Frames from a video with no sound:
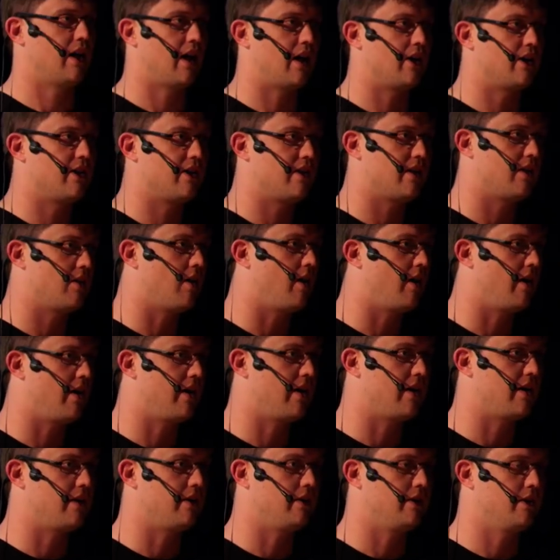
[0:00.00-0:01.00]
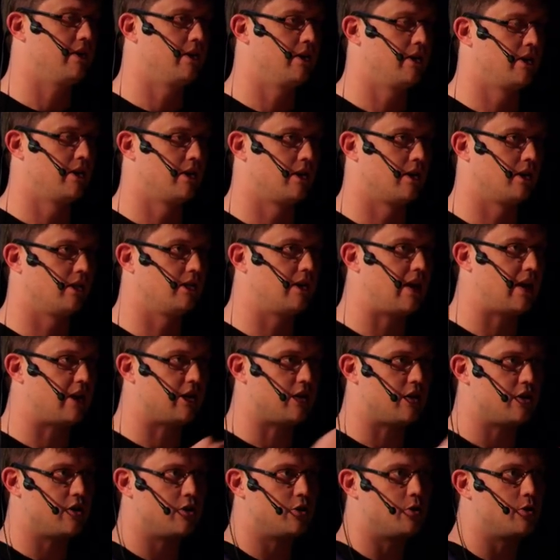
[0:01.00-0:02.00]
how do then I
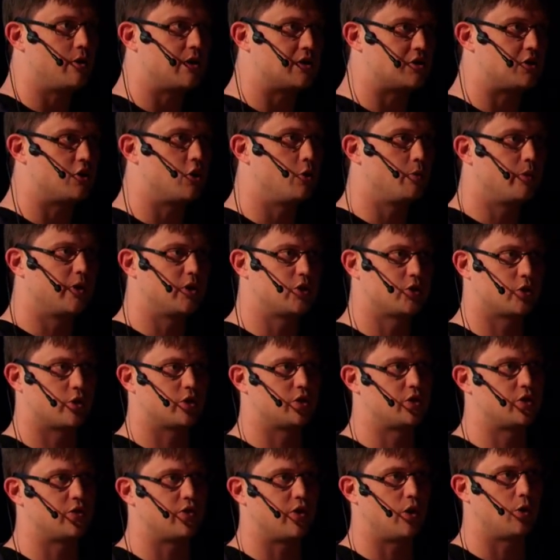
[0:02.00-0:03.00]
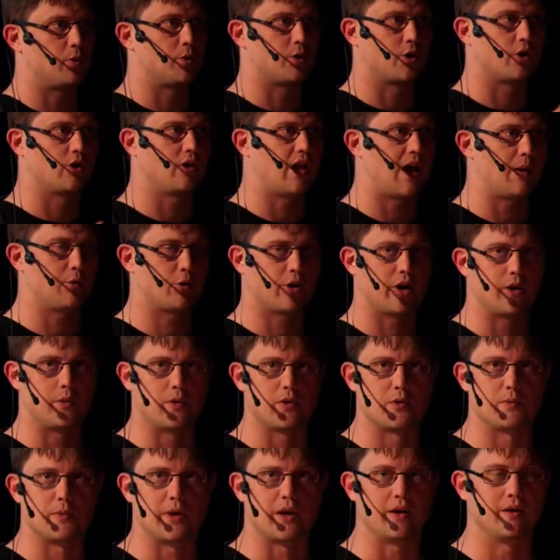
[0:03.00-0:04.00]
let you as an open source developer
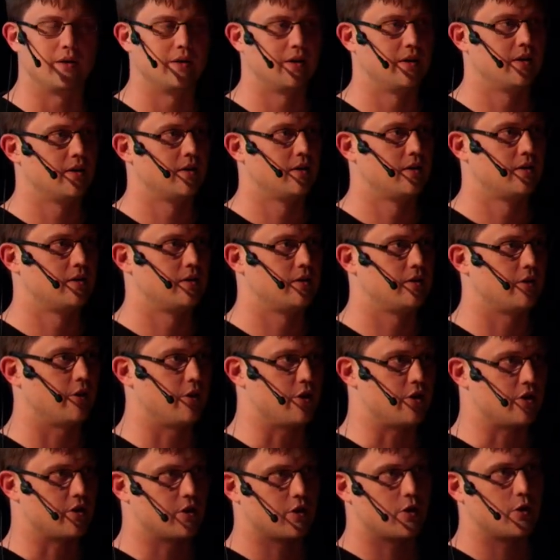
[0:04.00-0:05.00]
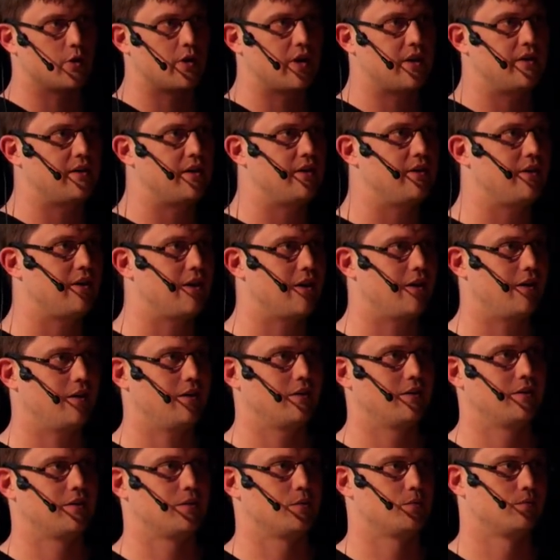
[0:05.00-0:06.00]
collaborate with me? Are you going to go get an NDA?
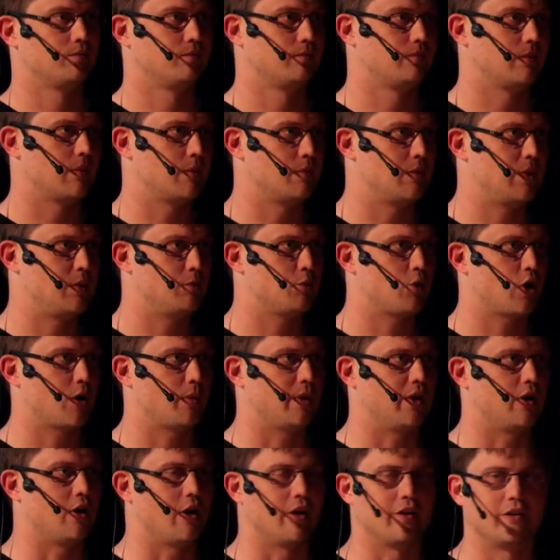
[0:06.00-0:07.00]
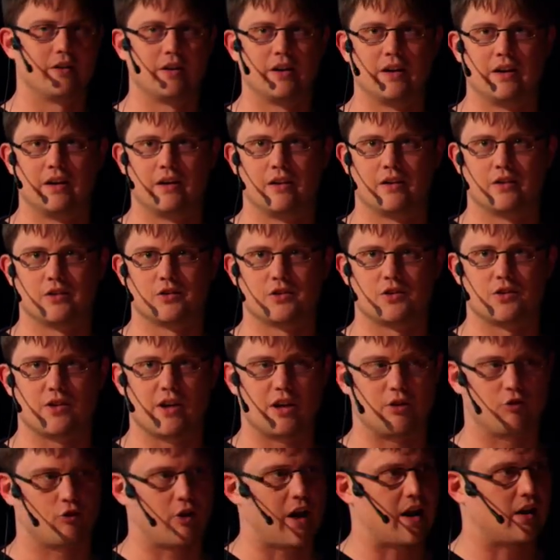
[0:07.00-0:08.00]
I mean, probably not. So
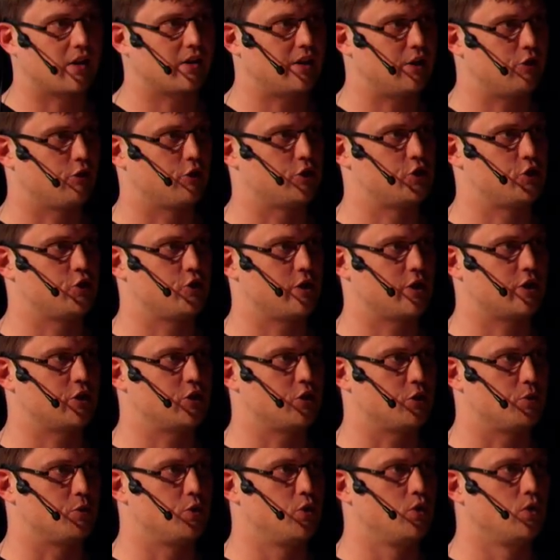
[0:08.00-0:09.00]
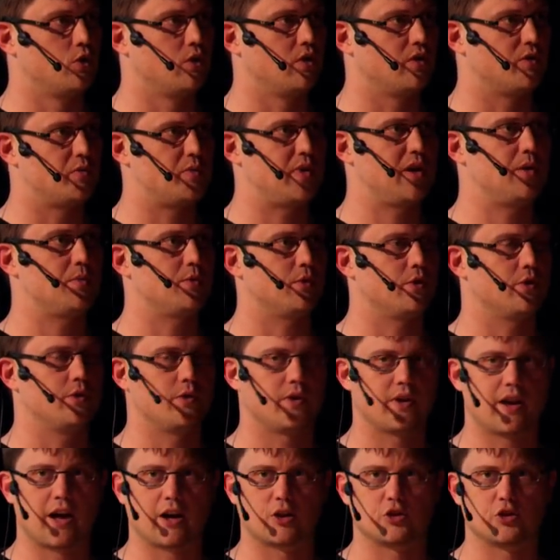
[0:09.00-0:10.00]
that radically restricts your pool of people
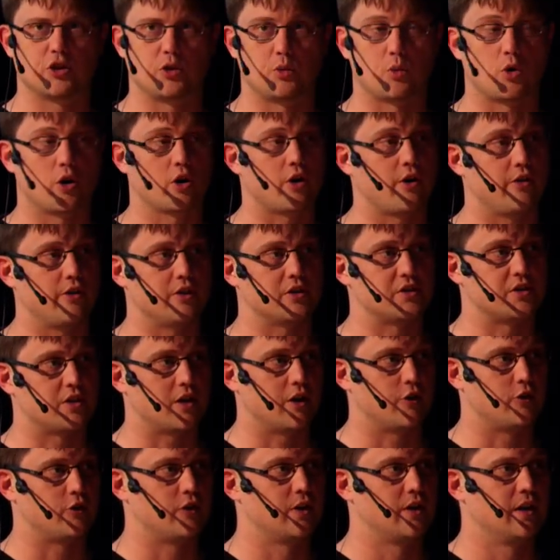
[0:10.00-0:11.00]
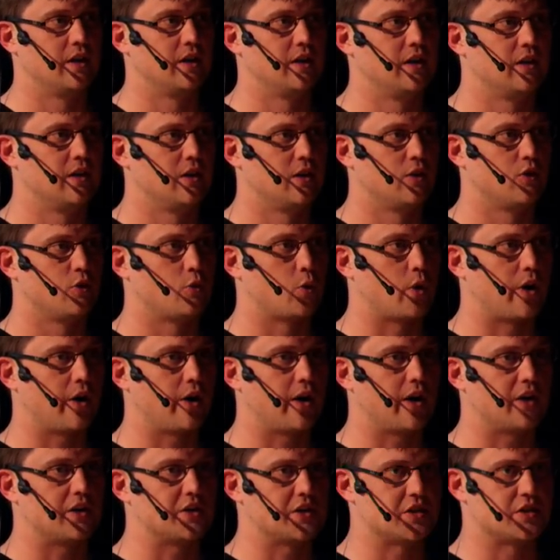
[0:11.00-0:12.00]
who can actually work on this stuff.
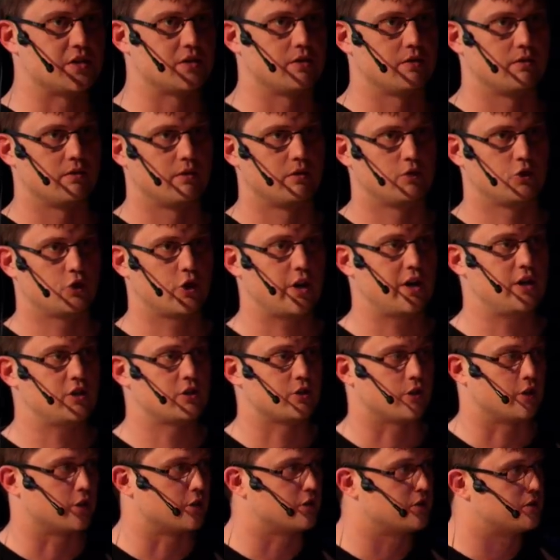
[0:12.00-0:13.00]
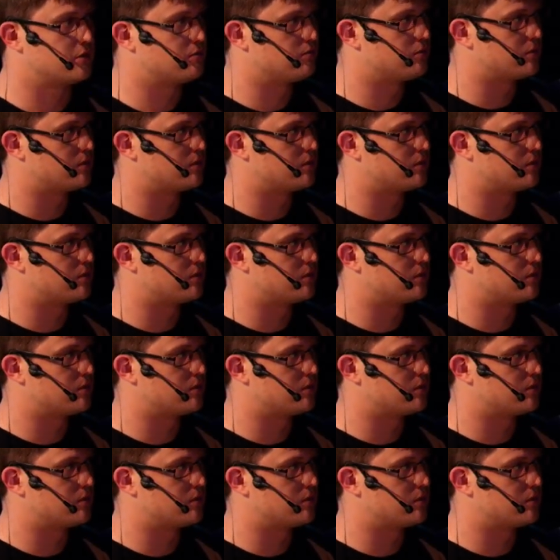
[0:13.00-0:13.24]
Whereas Trezor,